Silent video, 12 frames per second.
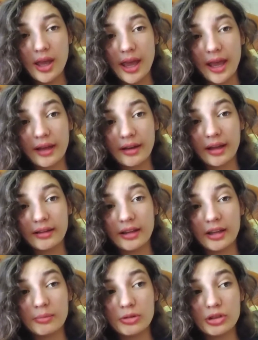and I let
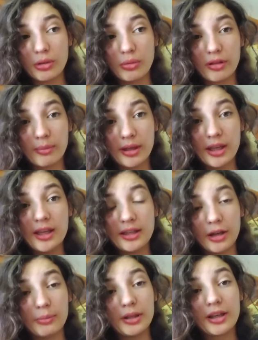him chill with me.
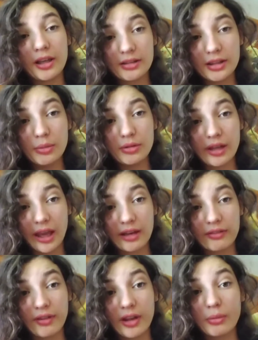Now because he was
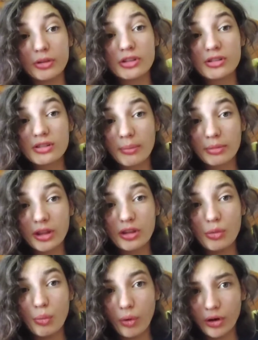hand-fed, which is something
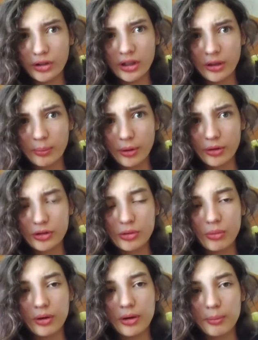you want in a bird, you
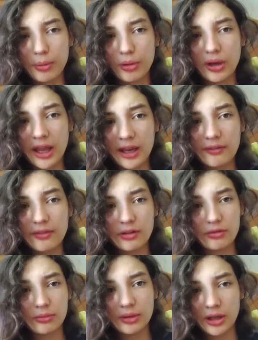want a bird hand-fed
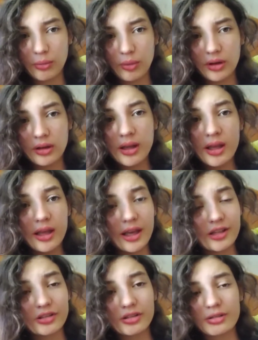from Day 1.
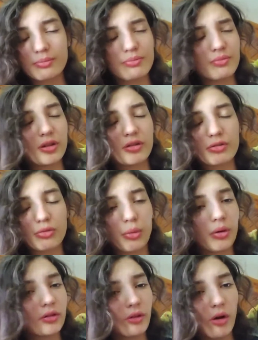It just
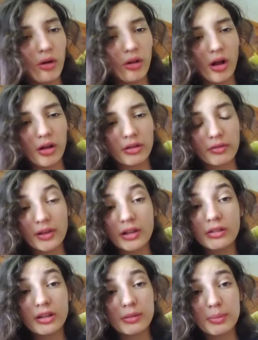destroys all odds of
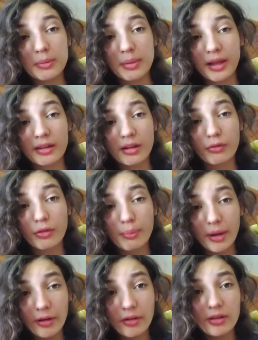illness being passed down from
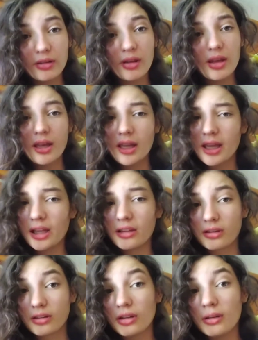parents. It's
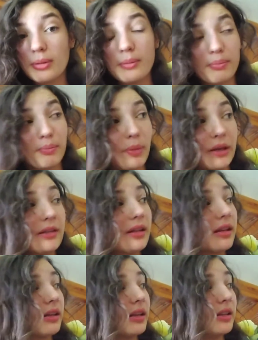going to be
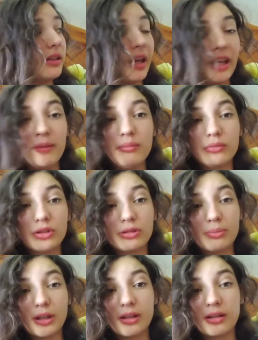basically tame
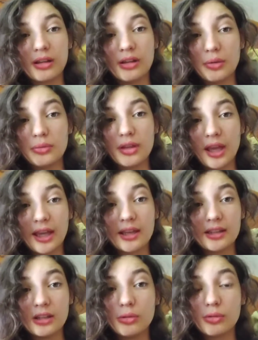just because it knows hand
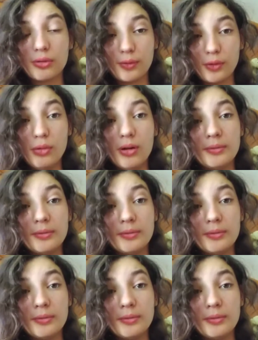equals food.